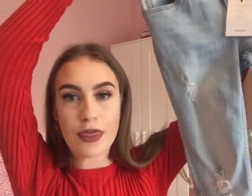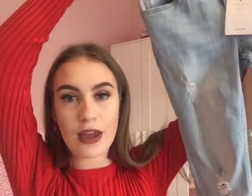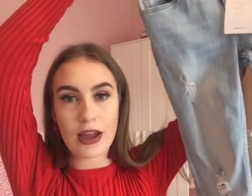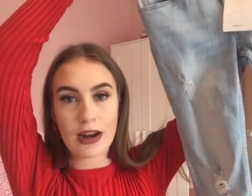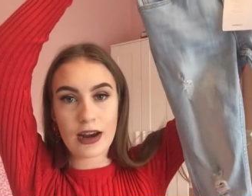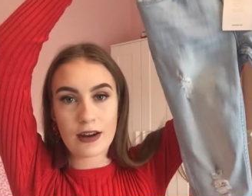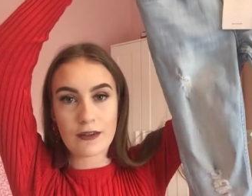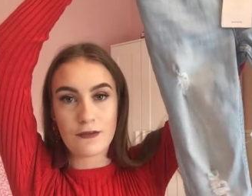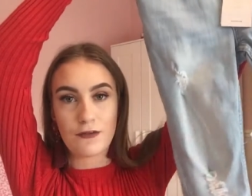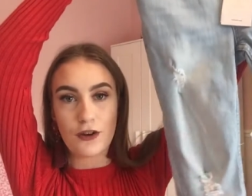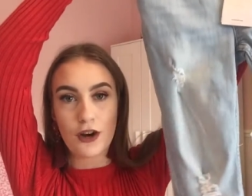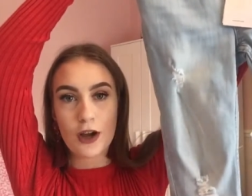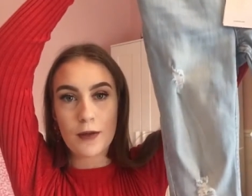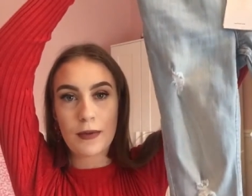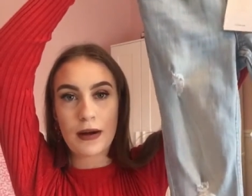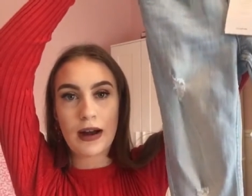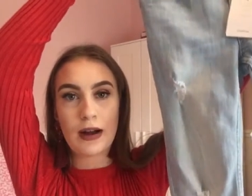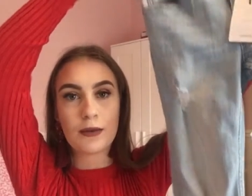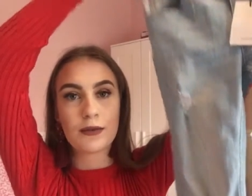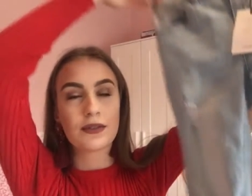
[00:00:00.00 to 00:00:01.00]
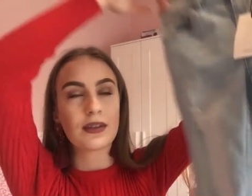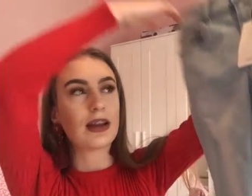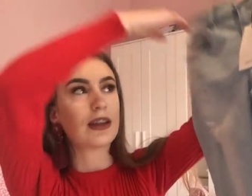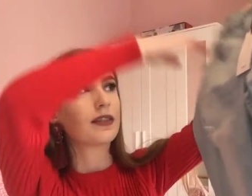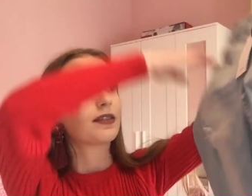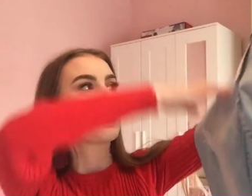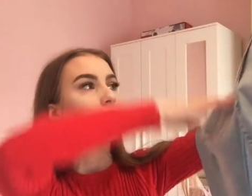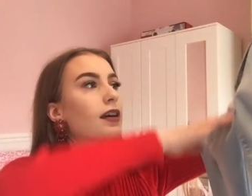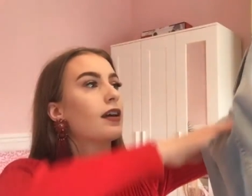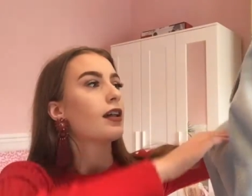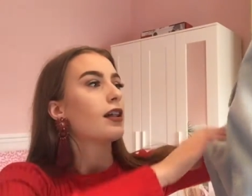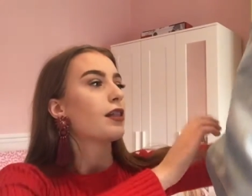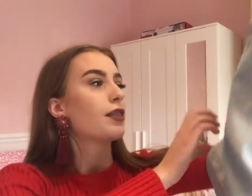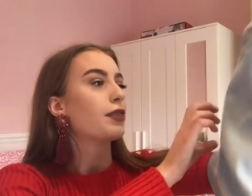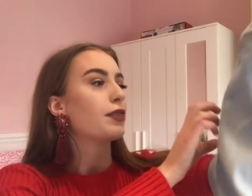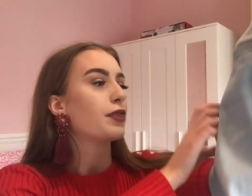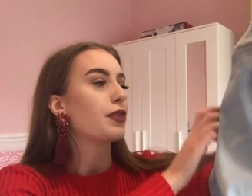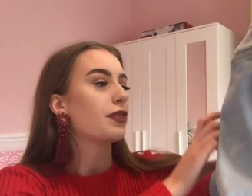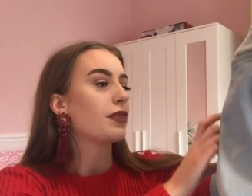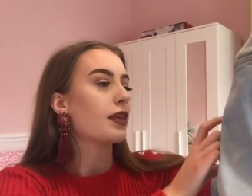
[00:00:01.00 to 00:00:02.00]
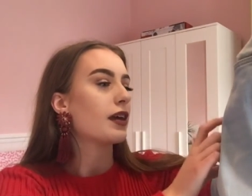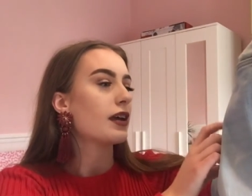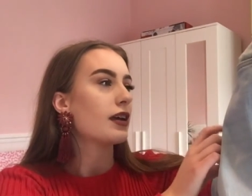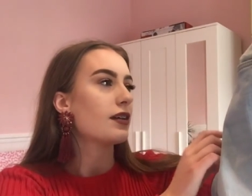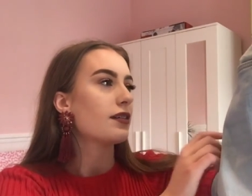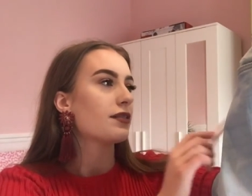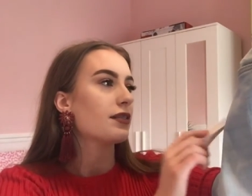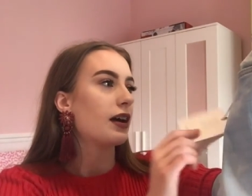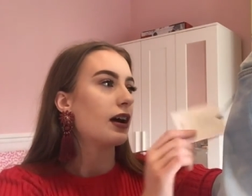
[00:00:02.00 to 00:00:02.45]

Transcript: they're like 40 pounds and these